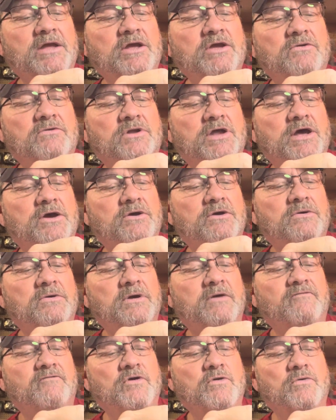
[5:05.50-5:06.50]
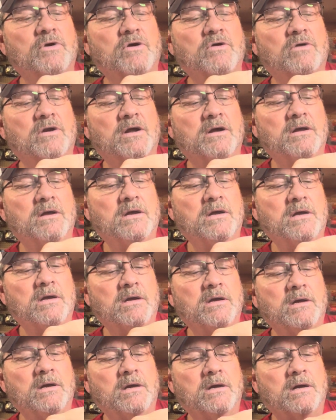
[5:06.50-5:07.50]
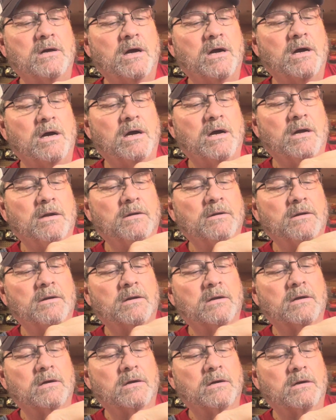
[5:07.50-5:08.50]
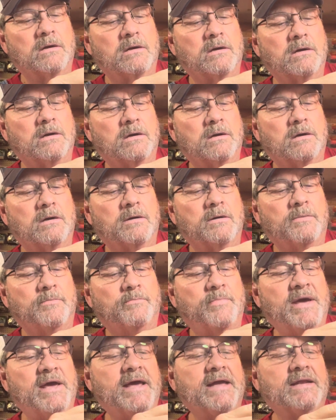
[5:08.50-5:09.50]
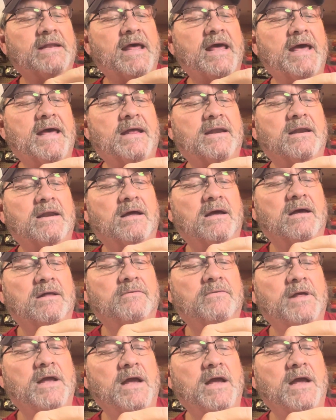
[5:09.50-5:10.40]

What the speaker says: you do if you were going to peg that the